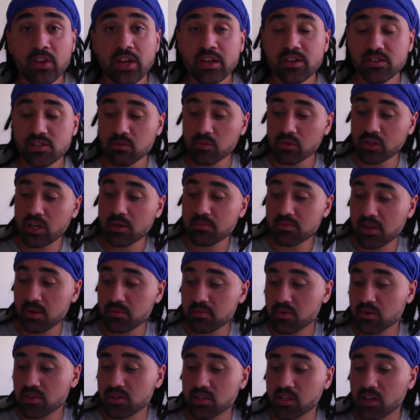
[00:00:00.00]
Someone comes up
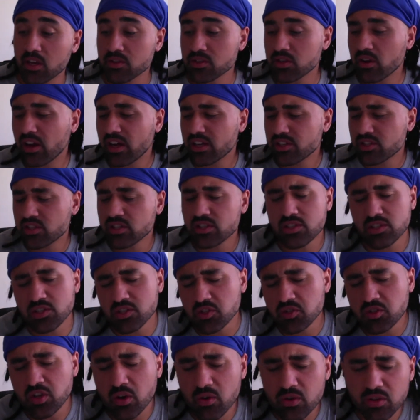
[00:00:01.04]
to us and goes, oh, "Actually, did you
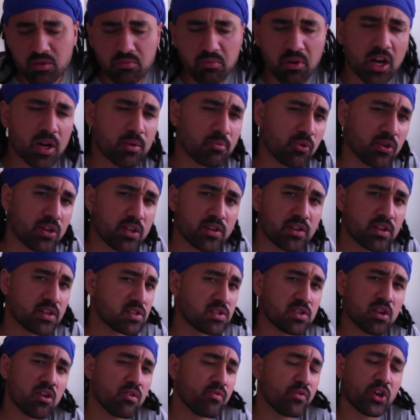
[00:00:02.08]
know in the Bible there's
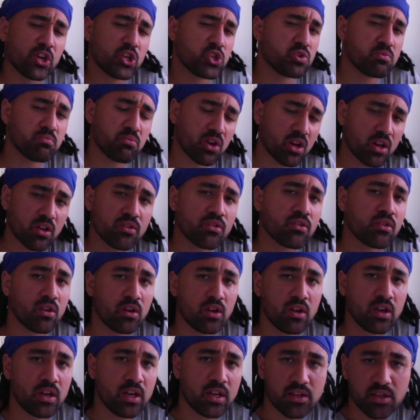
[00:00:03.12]
no virgin birth?"
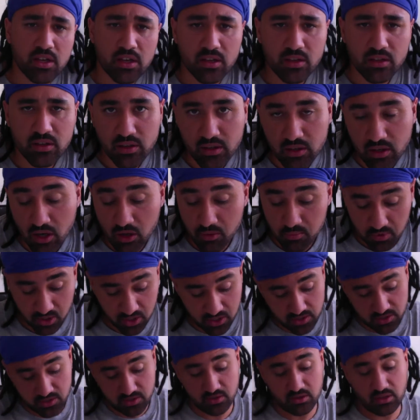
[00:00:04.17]
You know,
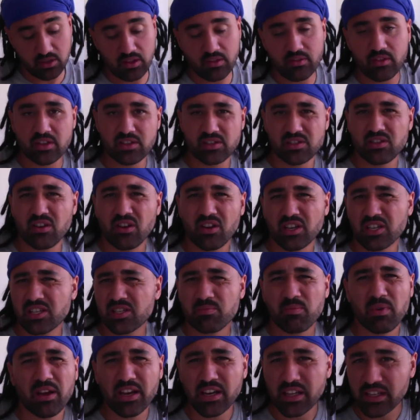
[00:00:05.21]
because and then start
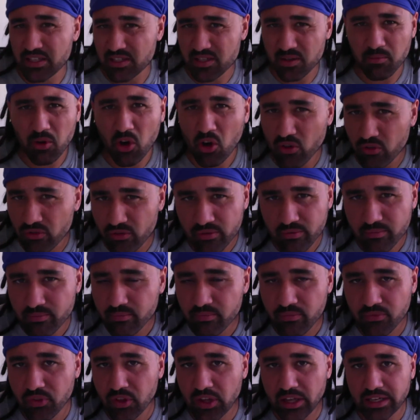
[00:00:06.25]
explaining some odd
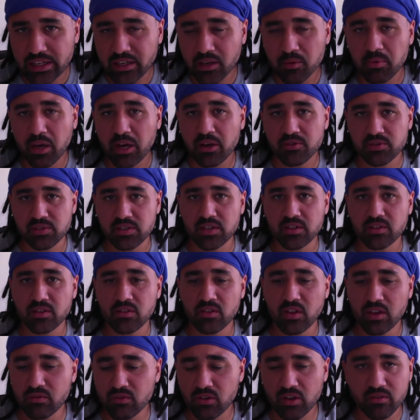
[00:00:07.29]
thing about it that
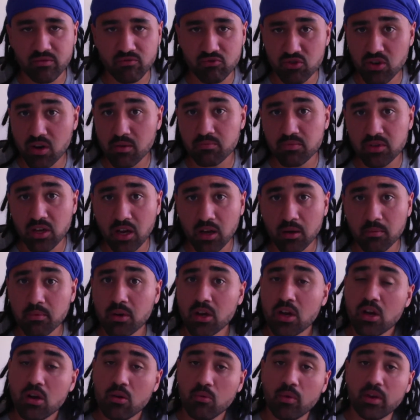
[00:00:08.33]
they've kind of drummed up.
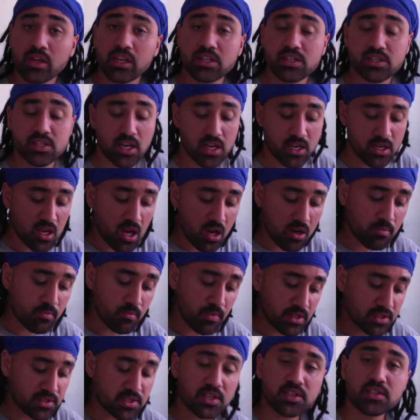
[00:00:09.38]
We can say, "No,
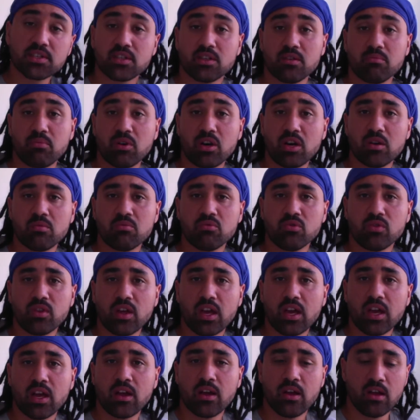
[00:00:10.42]
it says in the Bible
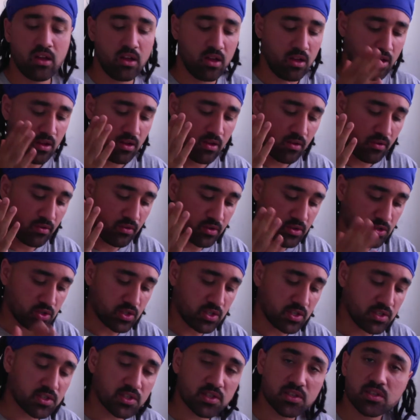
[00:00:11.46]
there that
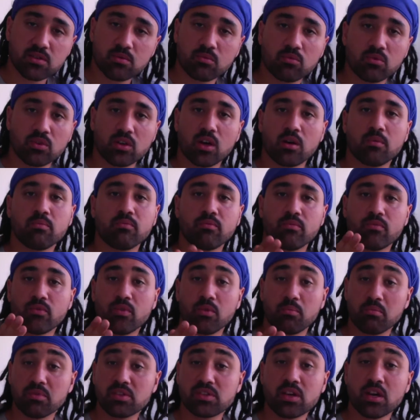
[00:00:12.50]
Jesus will come, the
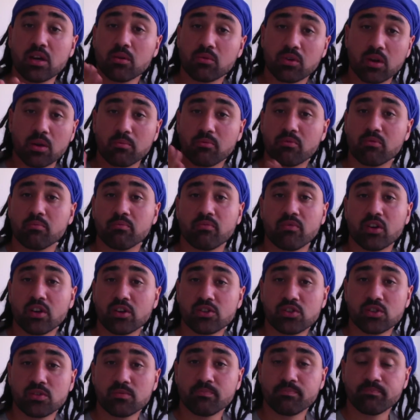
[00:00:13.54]
Messiah will come from
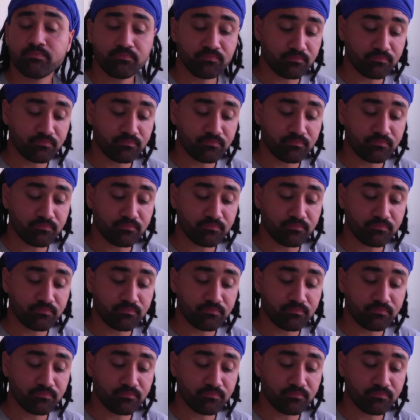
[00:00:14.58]
virgin."